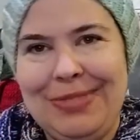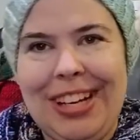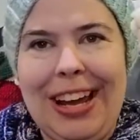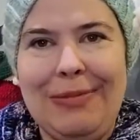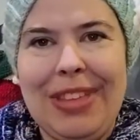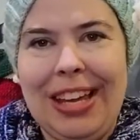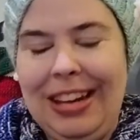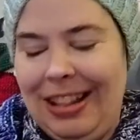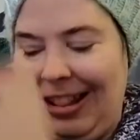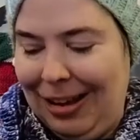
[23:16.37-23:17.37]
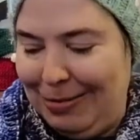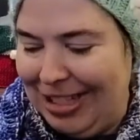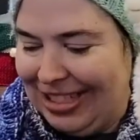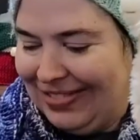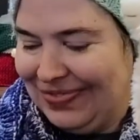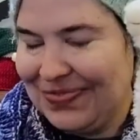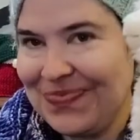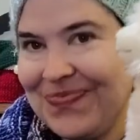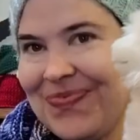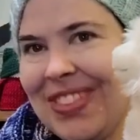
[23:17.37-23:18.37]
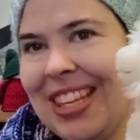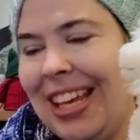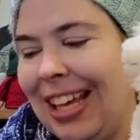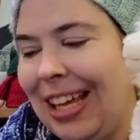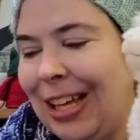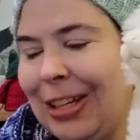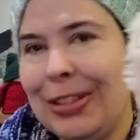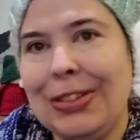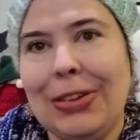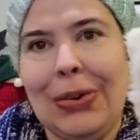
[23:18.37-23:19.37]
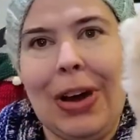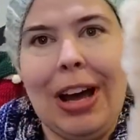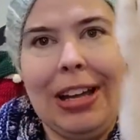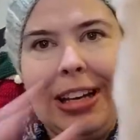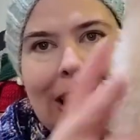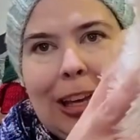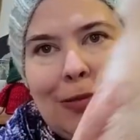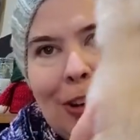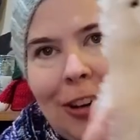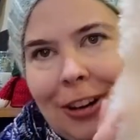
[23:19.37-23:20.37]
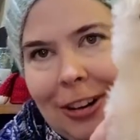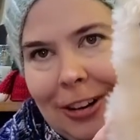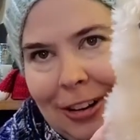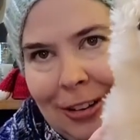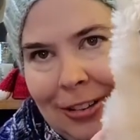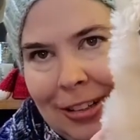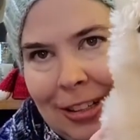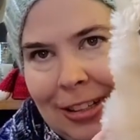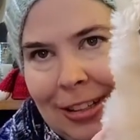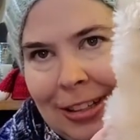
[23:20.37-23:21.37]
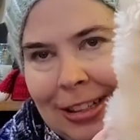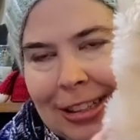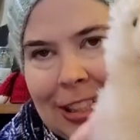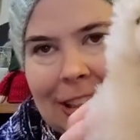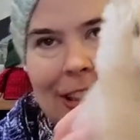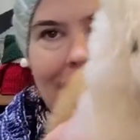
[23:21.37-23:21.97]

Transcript: but I'm thinking llamas. So I named her Lily